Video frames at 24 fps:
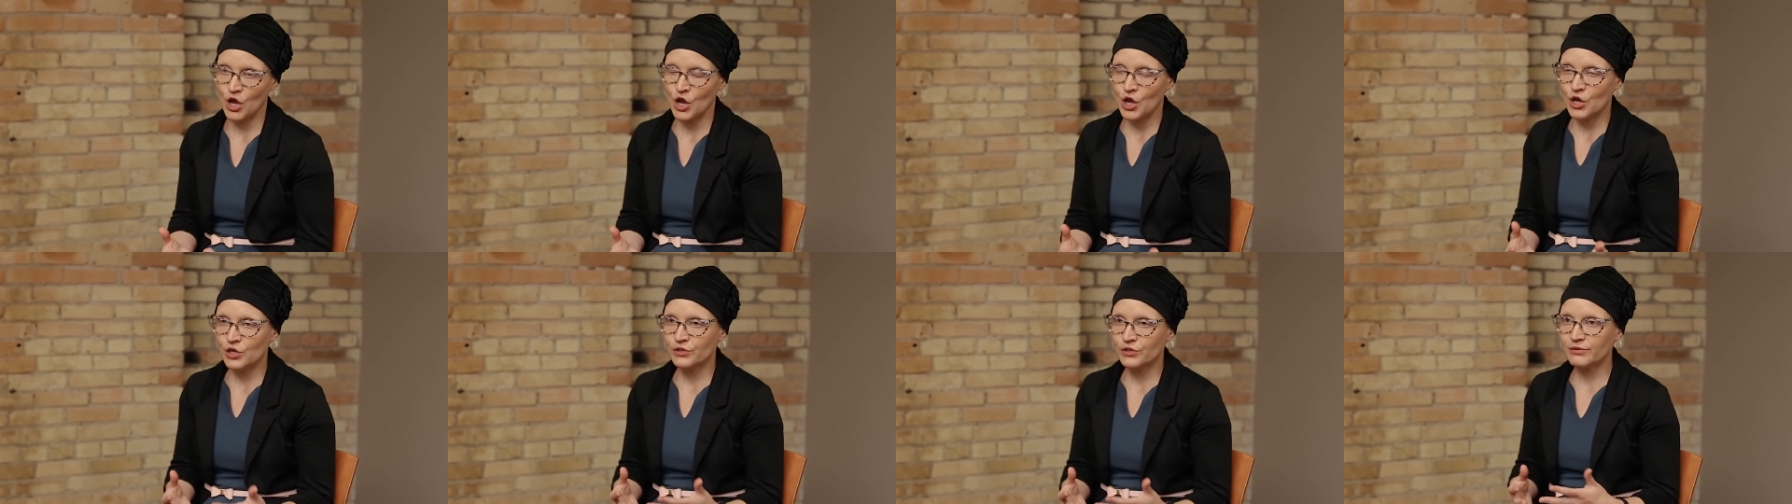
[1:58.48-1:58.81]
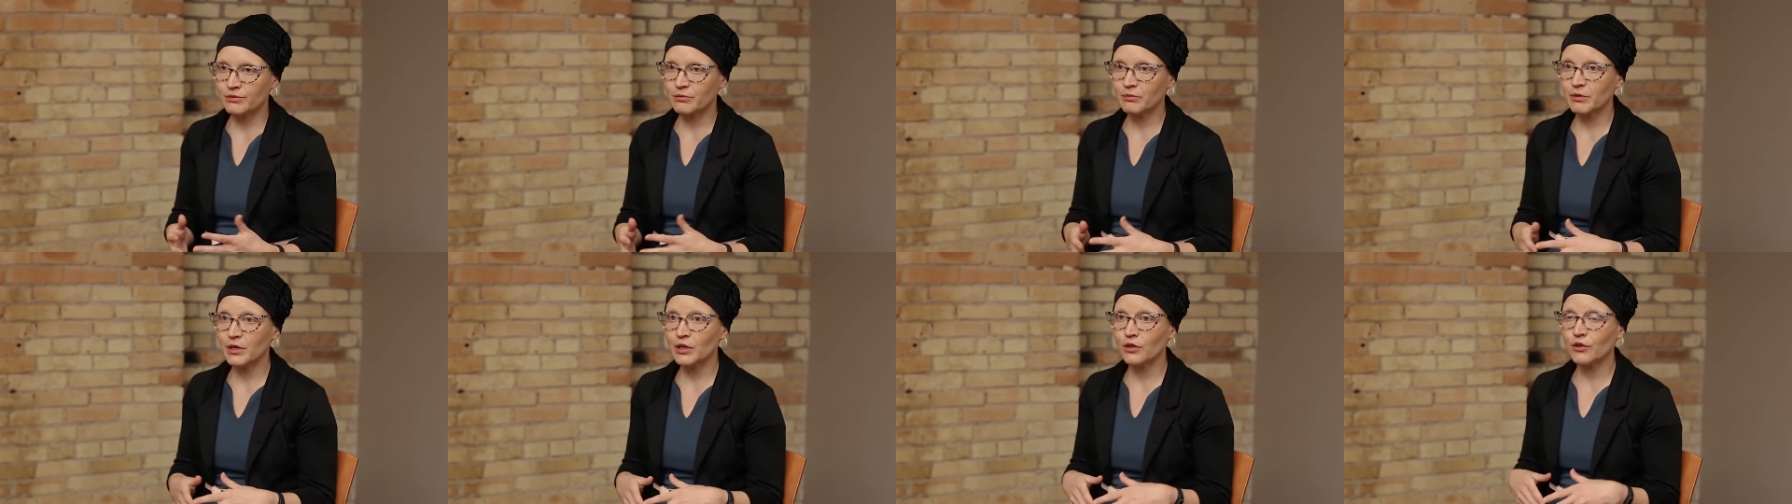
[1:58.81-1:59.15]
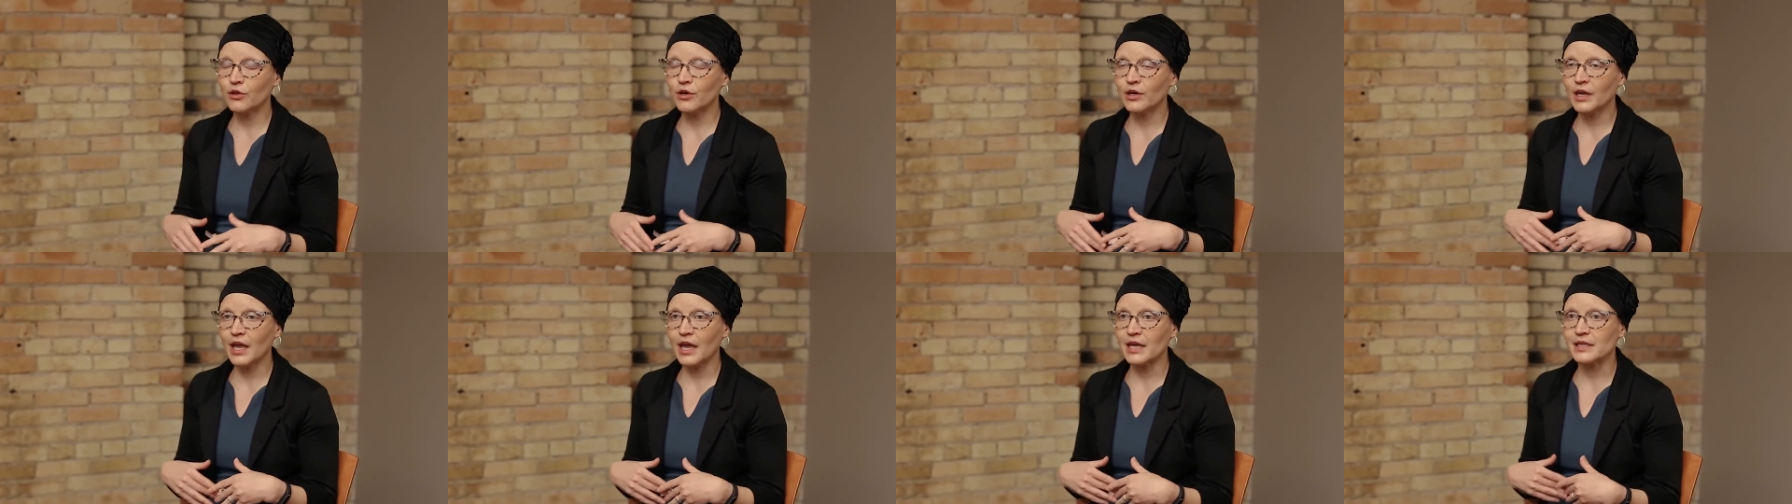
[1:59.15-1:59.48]
So when we
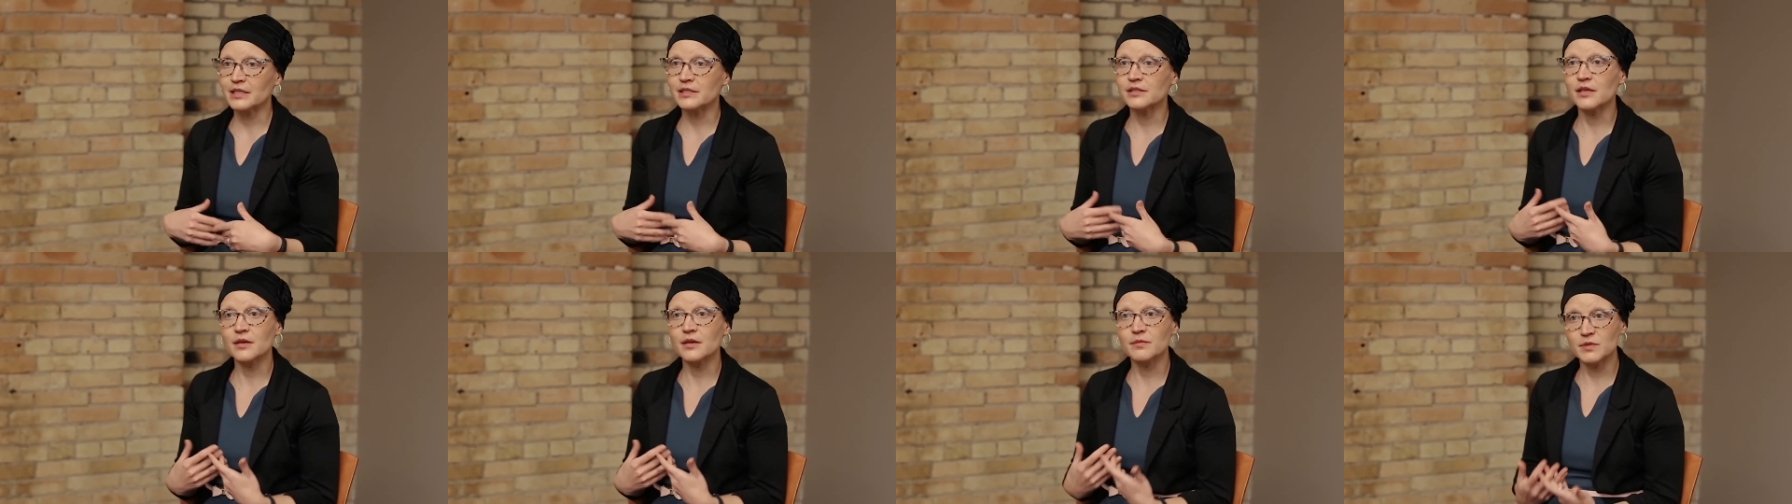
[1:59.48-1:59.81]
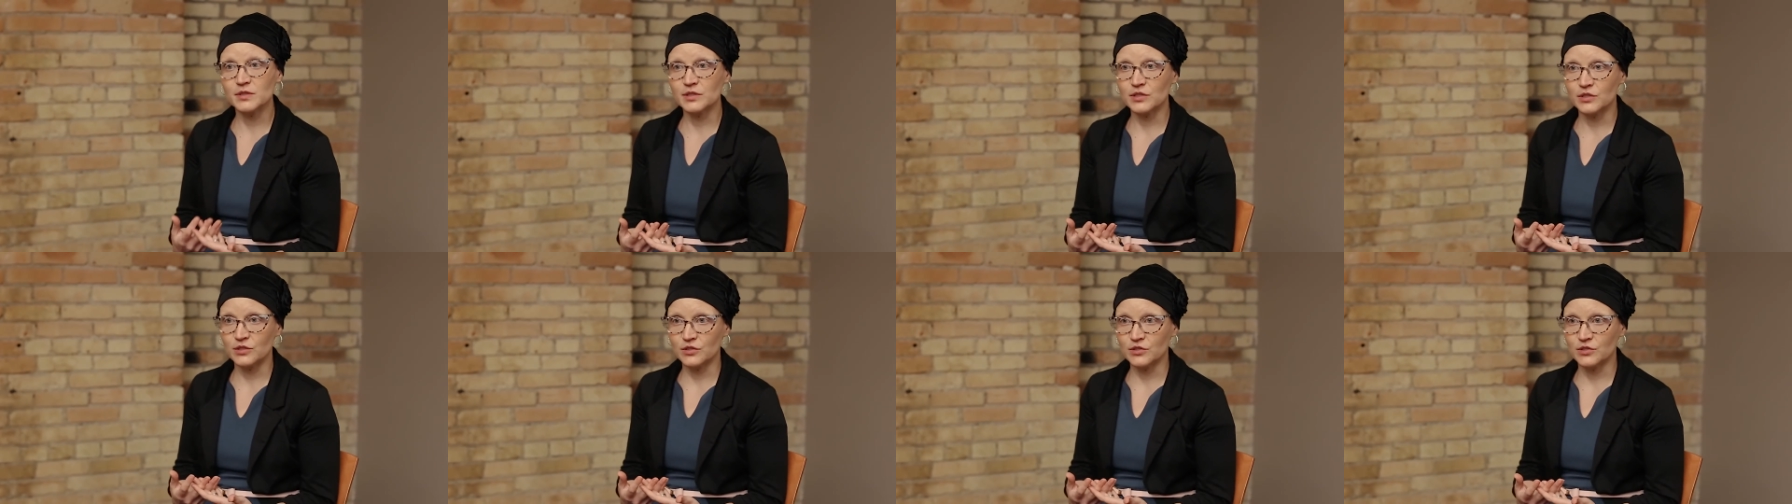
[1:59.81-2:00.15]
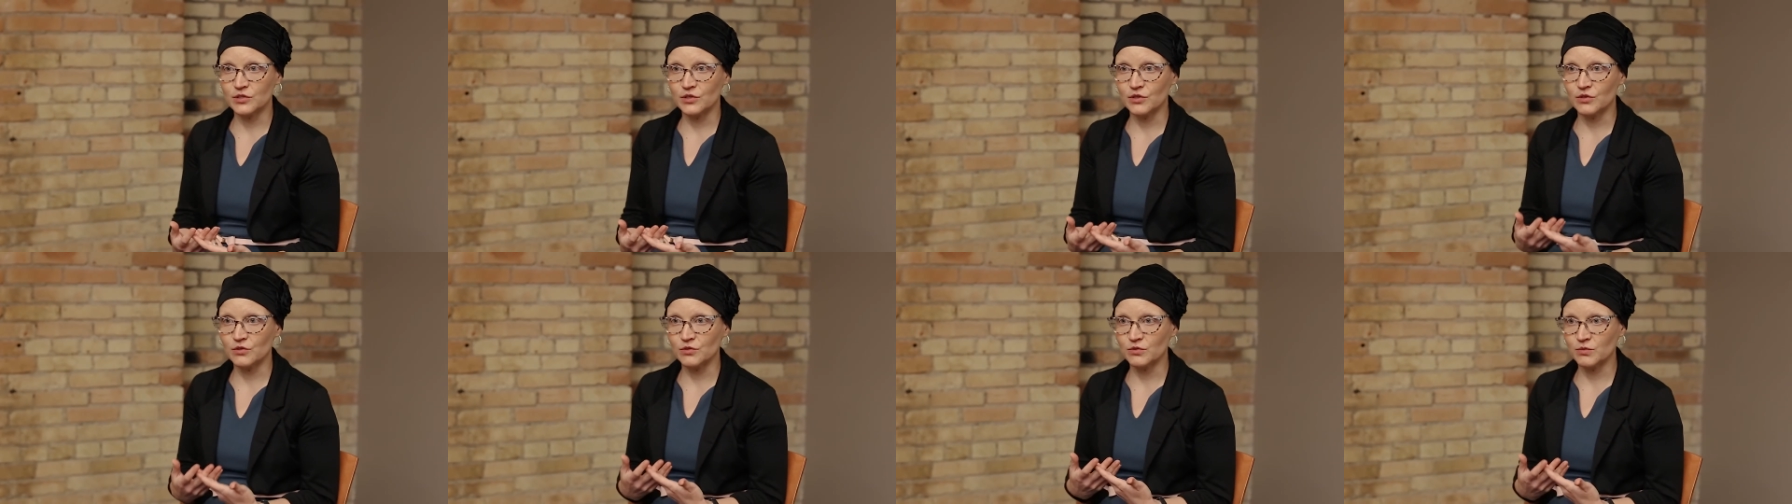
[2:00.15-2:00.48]
look at substance
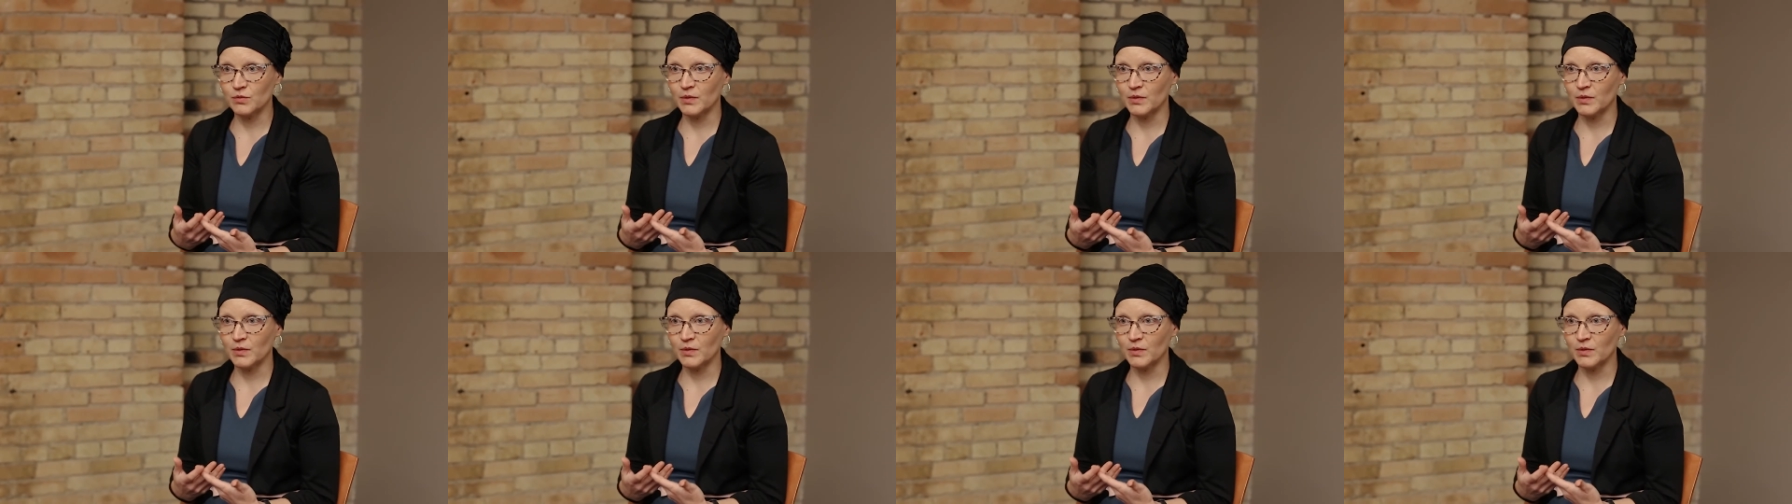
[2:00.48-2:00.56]
use,